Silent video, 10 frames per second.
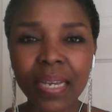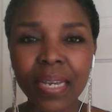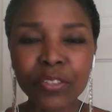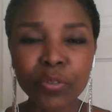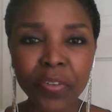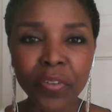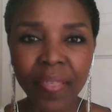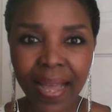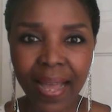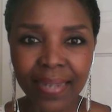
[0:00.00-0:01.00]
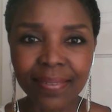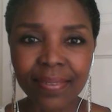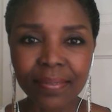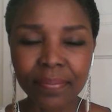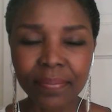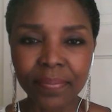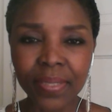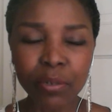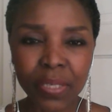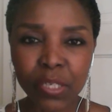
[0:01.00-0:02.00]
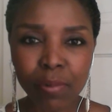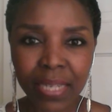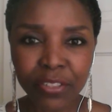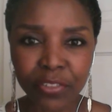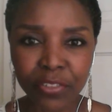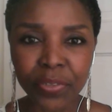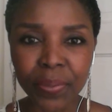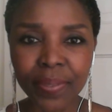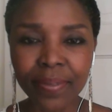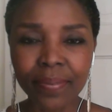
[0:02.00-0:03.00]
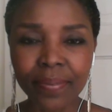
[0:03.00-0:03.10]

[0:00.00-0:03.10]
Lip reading: So for that, there is gratitude.